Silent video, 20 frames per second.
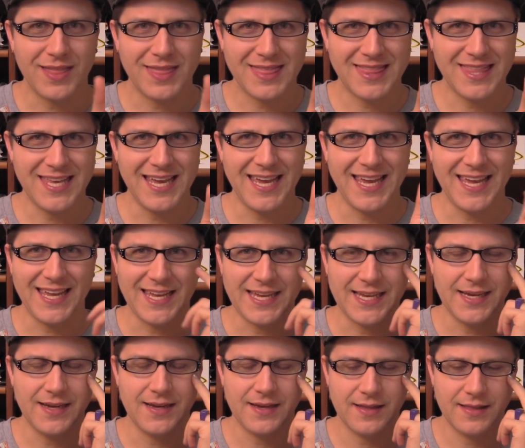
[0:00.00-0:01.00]

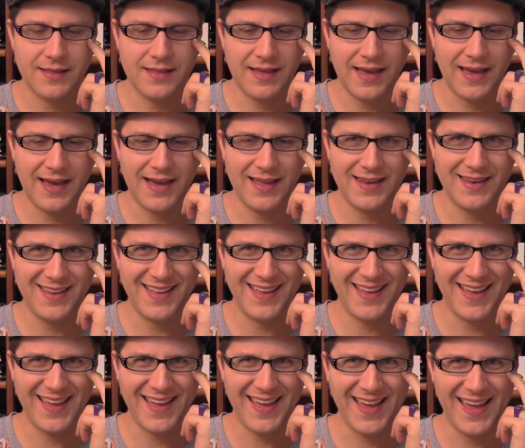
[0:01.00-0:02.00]
thing that
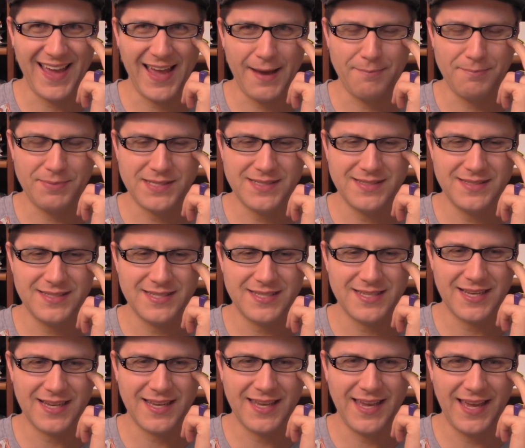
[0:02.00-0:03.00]

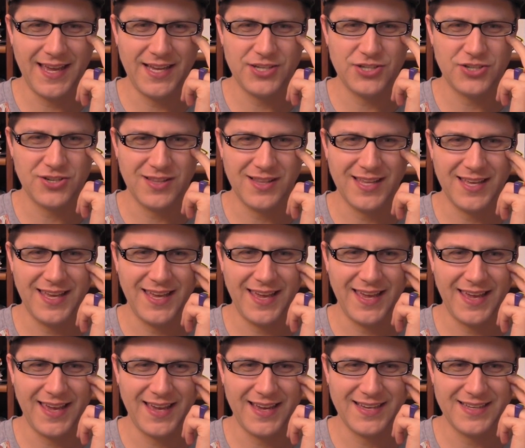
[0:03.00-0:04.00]
happens
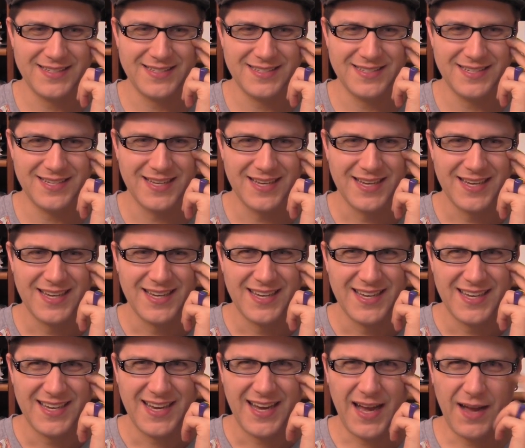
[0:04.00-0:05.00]
occasionally, and
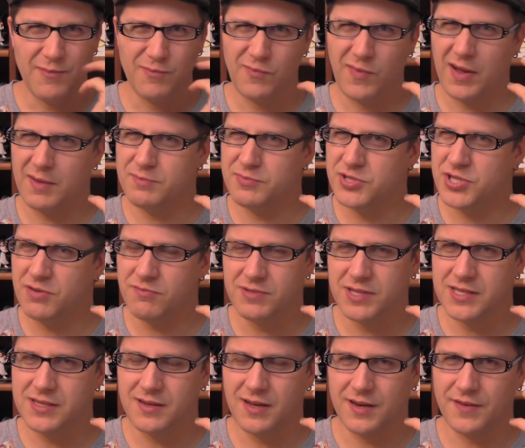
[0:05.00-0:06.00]
I'm
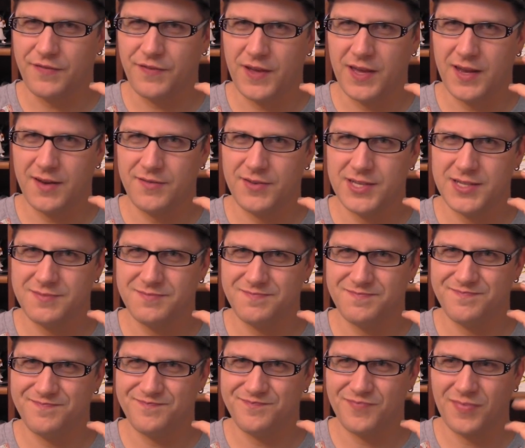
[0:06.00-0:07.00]
generally not a fan of it.
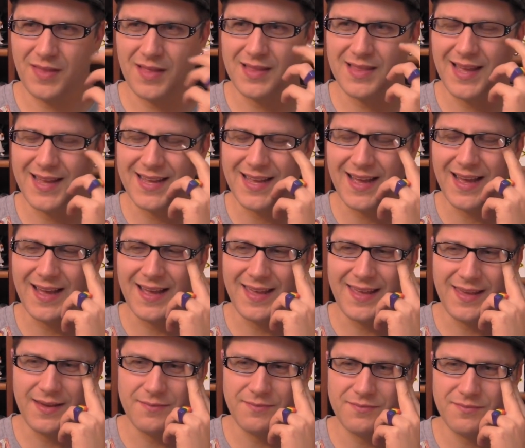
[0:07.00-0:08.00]
Like,
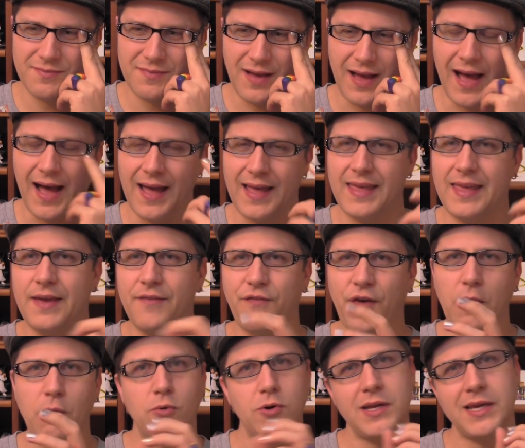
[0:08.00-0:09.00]

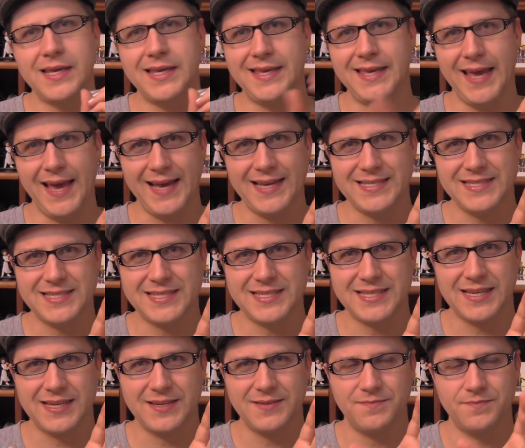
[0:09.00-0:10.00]
if I were to
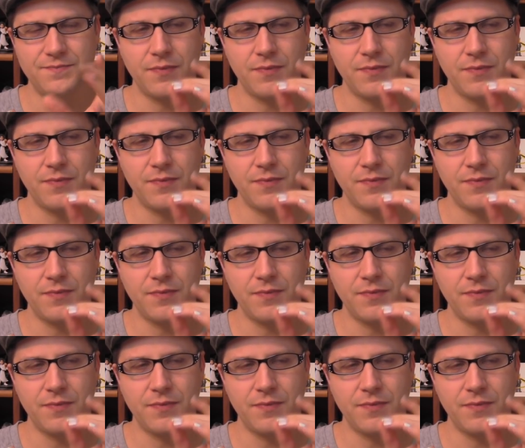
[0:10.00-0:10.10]
guess,